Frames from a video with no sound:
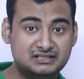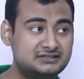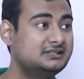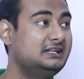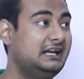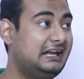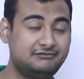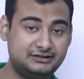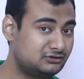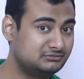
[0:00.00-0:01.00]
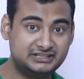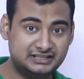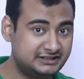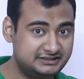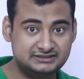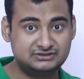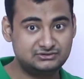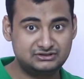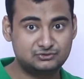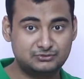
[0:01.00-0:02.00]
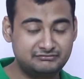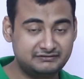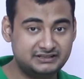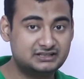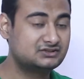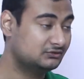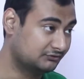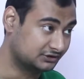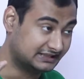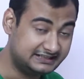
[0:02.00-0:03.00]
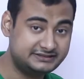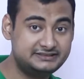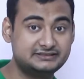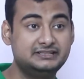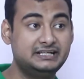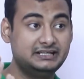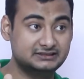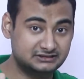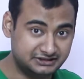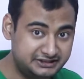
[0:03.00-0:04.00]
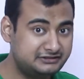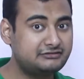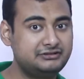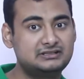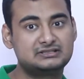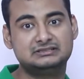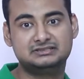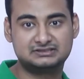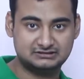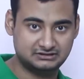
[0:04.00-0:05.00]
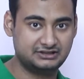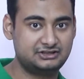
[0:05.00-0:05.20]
gigahertz every tom dick and harry is using 2.5 gigahertz so for that reason the interference in this uh,